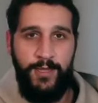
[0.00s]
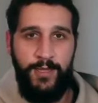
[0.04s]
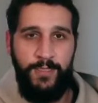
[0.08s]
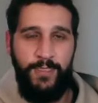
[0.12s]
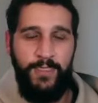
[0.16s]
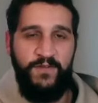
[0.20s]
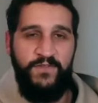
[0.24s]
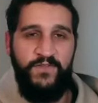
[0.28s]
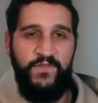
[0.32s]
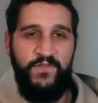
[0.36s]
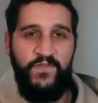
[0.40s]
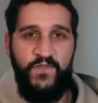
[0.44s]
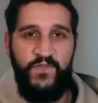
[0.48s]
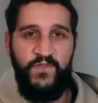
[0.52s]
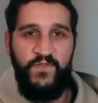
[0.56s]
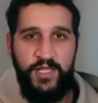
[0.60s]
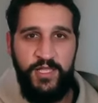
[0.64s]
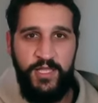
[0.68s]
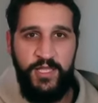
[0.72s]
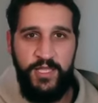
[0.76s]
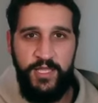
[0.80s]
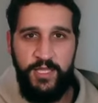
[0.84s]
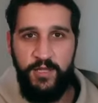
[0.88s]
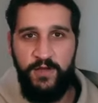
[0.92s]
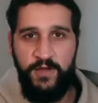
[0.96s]
the
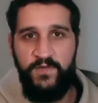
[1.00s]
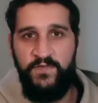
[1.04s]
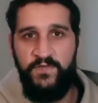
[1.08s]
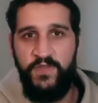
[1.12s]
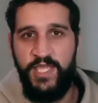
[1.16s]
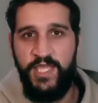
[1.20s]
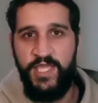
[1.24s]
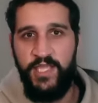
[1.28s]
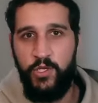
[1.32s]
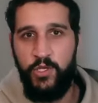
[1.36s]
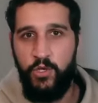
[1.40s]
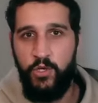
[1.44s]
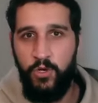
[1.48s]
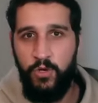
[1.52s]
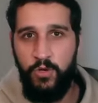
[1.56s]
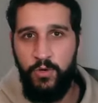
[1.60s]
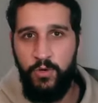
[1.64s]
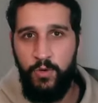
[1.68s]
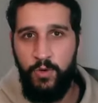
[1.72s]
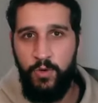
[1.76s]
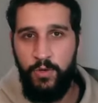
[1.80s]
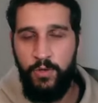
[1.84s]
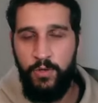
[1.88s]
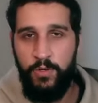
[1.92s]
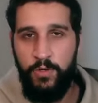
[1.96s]
feeling of the
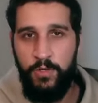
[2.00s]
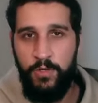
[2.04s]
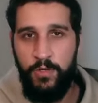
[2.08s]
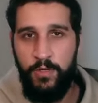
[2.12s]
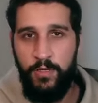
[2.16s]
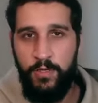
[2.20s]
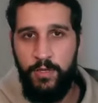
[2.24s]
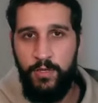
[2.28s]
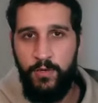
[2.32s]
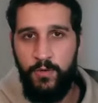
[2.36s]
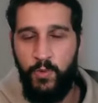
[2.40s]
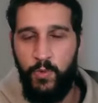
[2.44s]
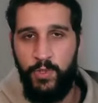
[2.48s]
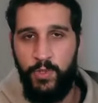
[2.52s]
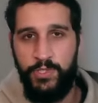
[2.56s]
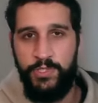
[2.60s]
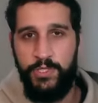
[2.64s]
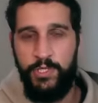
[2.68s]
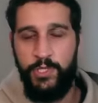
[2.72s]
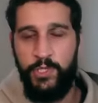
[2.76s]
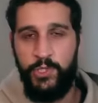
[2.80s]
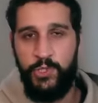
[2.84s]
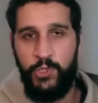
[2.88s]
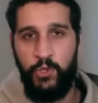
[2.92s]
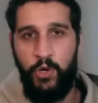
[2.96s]
ego was
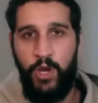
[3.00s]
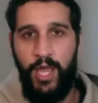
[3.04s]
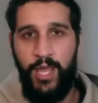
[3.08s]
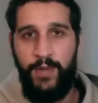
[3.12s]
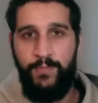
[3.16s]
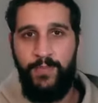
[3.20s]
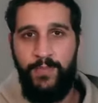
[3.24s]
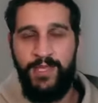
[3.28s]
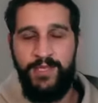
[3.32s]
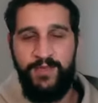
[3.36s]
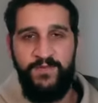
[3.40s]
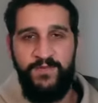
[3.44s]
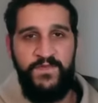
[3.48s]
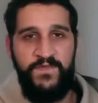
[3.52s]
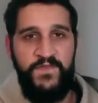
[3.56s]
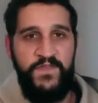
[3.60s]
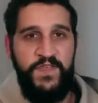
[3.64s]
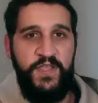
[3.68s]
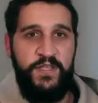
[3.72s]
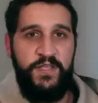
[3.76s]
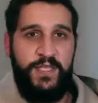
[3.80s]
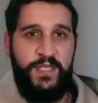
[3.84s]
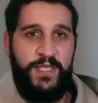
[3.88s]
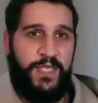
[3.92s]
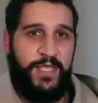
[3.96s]
described as a
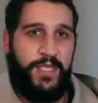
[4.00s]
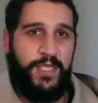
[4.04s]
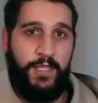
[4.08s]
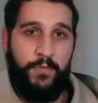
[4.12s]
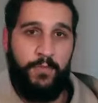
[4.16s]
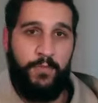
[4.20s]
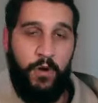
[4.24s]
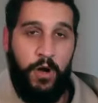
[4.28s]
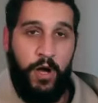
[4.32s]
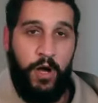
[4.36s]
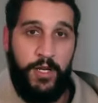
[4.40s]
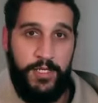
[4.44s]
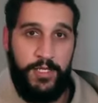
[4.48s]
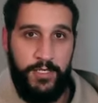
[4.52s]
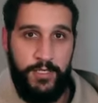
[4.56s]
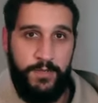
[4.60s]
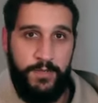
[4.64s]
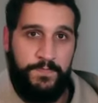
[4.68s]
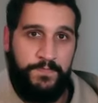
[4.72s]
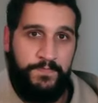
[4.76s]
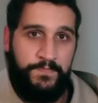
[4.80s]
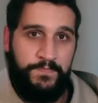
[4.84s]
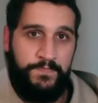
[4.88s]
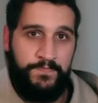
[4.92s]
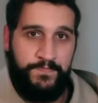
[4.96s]
feeling in the body.
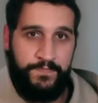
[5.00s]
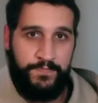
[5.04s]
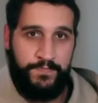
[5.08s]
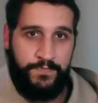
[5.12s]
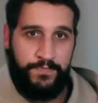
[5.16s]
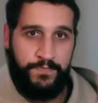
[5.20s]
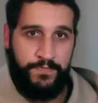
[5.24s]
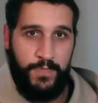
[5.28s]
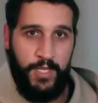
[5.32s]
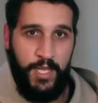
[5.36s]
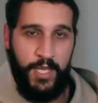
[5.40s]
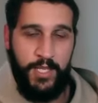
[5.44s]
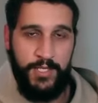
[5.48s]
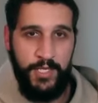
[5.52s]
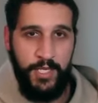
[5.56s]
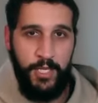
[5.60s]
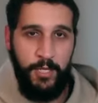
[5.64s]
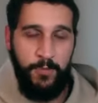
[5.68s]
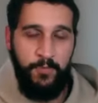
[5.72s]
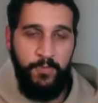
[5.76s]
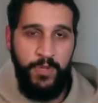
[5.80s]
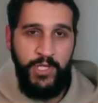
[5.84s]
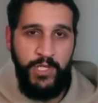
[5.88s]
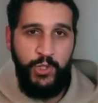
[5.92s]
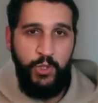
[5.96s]
It's a
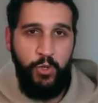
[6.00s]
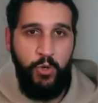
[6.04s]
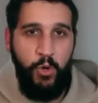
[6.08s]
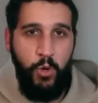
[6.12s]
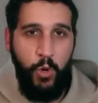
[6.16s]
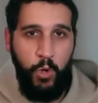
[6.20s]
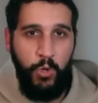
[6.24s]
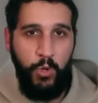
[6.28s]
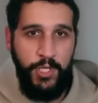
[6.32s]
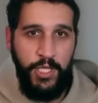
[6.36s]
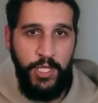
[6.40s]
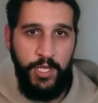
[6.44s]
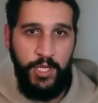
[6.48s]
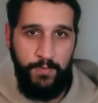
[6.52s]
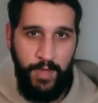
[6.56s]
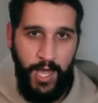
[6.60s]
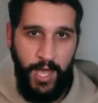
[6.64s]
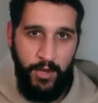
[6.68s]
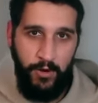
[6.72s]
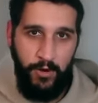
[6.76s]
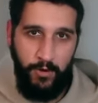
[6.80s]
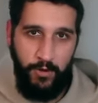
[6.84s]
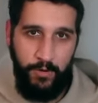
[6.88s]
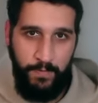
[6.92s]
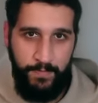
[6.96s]
habitual holding
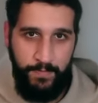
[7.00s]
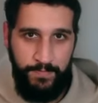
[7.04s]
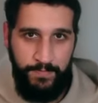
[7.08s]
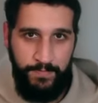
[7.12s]
pattern.